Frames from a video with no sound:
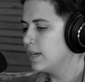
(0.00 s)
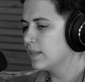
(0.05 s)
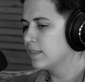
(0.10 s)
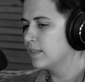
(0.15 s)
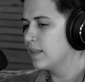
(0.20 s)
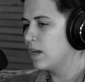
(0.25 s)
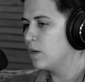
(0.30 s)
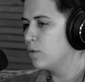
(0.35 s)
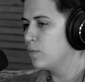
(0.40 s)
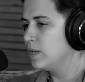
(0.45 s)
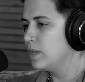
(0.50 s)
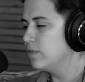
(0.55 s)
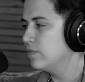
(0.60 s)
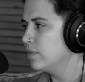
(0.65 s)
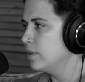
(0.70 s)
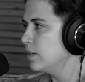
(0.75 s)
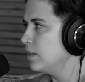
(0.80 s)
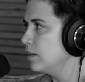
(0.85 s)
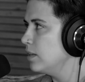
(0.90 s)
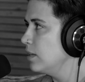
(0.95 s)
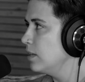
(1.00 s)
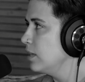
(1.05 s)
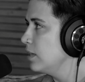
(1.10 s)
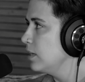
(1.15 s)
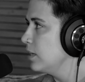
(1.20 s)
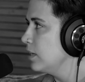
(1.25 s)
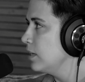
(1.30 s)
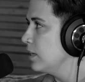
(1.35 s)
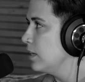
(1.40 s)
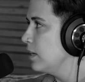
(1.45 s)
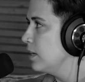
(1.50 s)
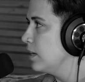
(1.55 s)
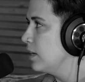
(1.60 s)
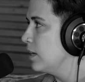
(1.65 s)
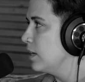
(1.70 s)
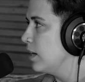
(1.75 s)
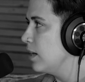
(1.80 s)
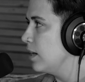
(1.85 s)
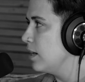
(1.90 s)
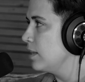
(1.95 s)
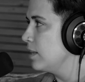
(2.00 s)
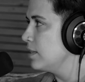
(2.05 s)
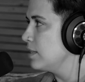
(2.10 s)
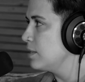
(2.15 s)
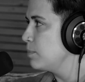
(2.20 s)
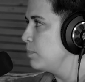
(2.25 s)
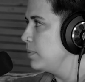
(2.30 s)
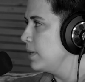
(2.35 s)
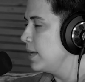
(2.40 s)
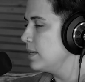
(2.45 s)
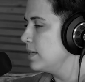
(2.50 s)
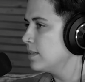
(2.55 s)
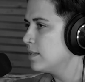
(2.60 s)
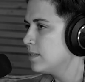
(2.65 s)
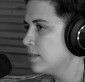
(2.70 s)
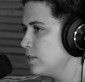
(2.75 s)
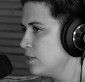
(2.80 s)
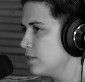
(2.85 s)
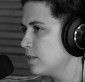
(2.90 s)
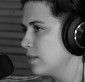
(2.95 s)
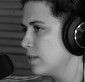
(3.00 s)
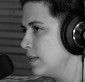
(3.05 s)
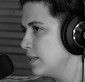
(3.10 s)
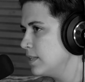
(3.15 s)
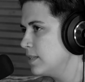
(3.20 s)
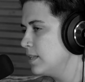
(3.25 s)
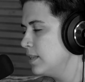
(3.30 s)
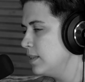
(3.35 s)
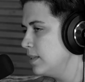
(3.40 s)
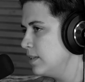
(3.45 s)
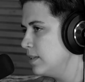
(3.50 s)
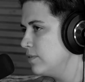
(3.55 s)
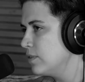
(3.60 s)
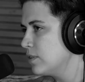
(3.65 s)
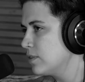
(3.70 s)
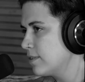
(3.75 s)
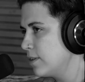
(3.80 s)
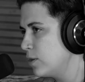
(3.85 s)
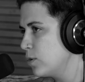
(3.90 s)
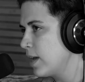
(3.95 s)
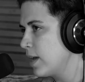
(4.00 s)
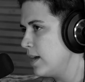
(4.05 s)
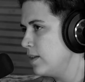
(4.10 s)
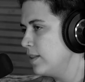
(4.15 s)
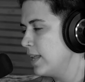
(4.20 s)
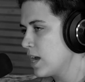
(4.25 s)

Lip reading: like that we even are this blessed to just get to live in SoCal,